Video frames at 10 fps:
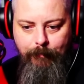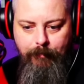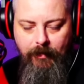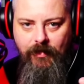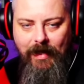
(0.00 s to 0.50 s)

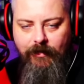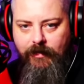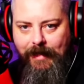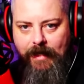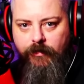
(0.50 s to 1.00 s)
but that's
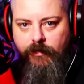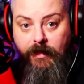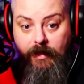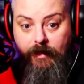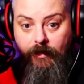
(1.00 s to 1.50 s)
less
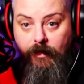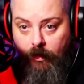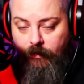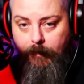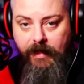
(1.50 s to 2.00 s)
likely than
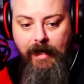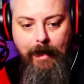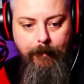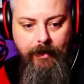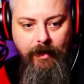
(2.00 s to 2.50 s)
something
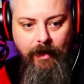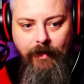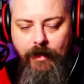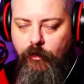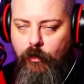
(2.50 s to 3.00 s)
happening. And
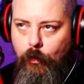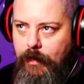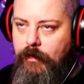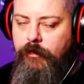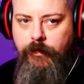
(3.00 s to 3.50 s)
then it's
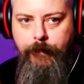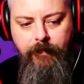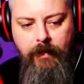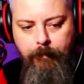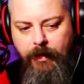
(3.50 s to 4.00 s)
always,
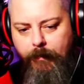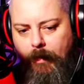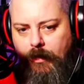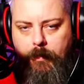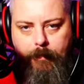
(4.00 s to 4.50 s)
but it
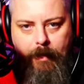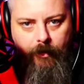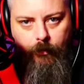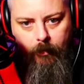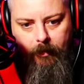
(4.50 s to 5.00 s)
might not be
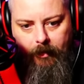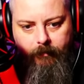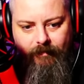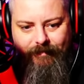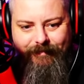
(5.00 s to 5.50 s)
paranormal.
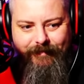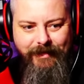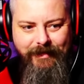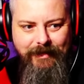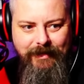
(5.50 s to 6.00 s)

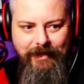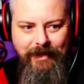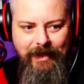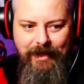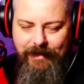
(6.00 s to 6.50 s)

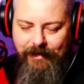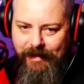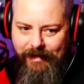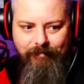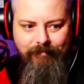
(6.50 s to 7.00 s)
and it, it